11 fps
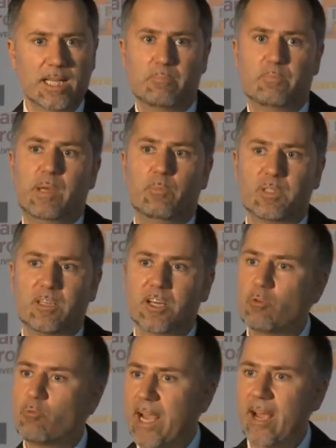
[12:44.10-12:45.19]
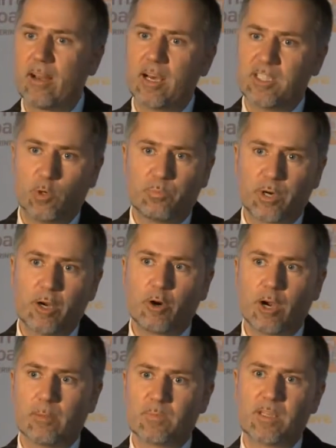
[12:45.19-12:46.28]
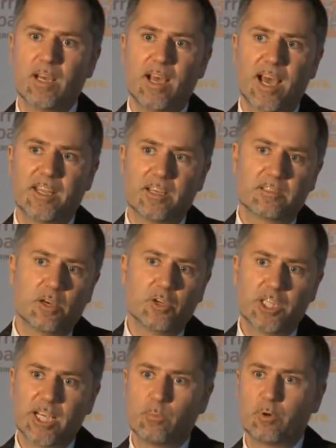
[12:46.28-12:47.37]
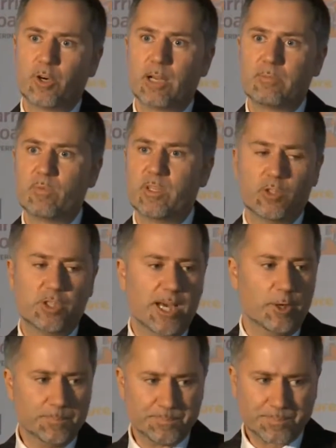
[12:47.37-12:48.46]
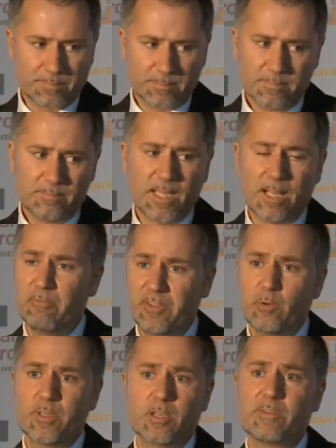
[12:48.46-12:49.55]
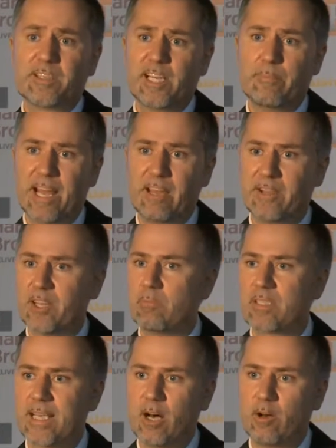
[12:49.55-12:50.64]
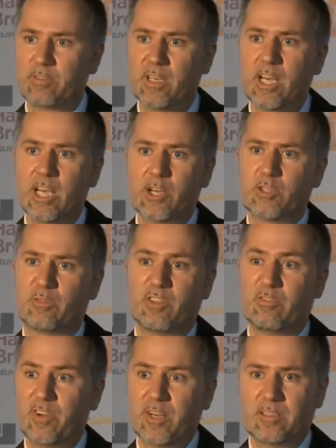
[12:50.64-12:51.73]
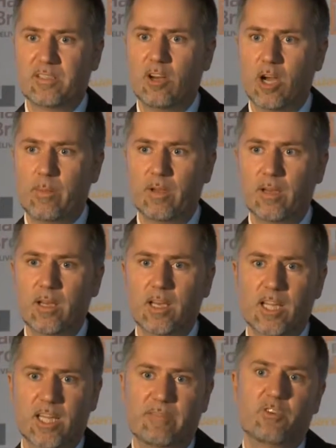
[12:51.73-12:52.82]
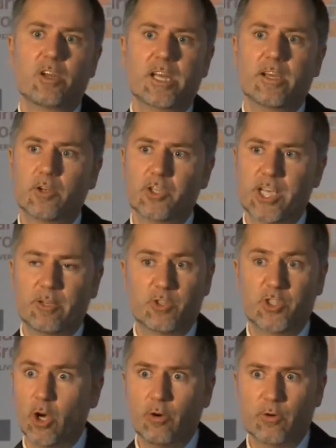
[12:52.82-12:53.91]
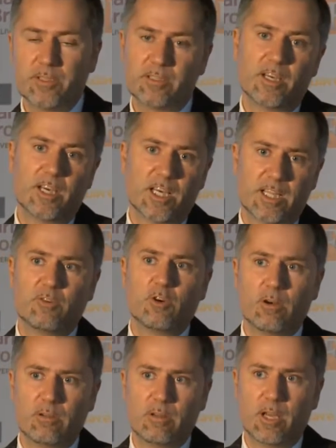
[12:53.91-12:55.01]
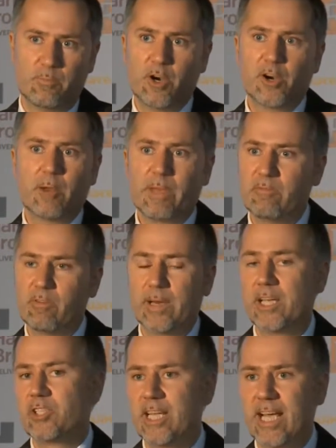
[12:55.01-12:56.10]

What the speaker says: People start to recognize your programs, and they associate your programs with your channel. Viewers obviously benefit themselves because for the first time, they've not only got channel genres, they've got programming information.